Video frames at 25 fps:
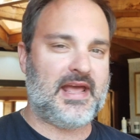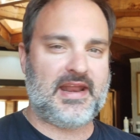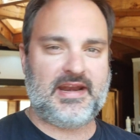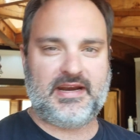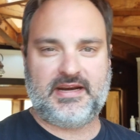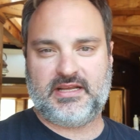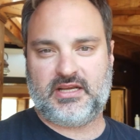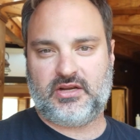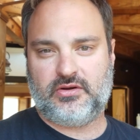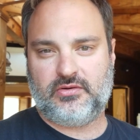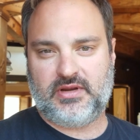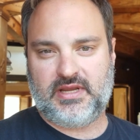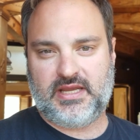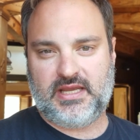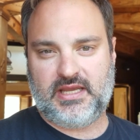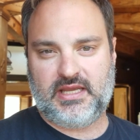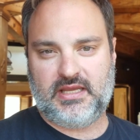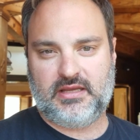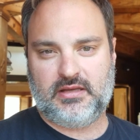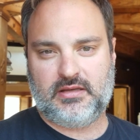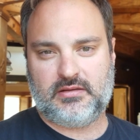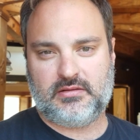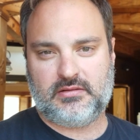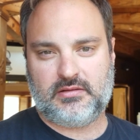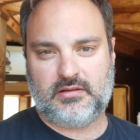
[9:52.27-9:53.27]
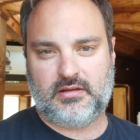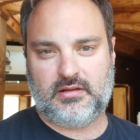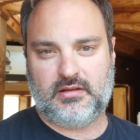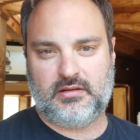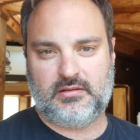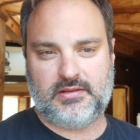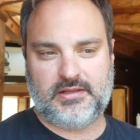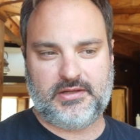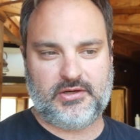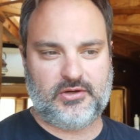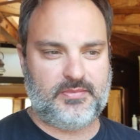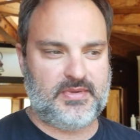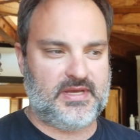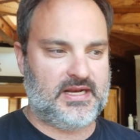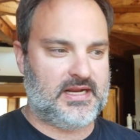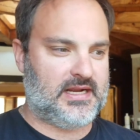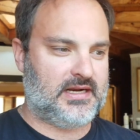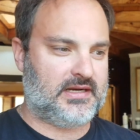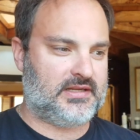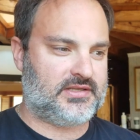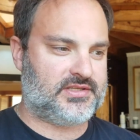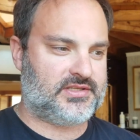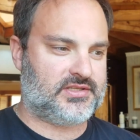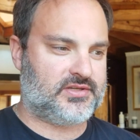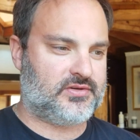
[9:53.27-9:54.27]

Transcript: got a degree, a little bit out of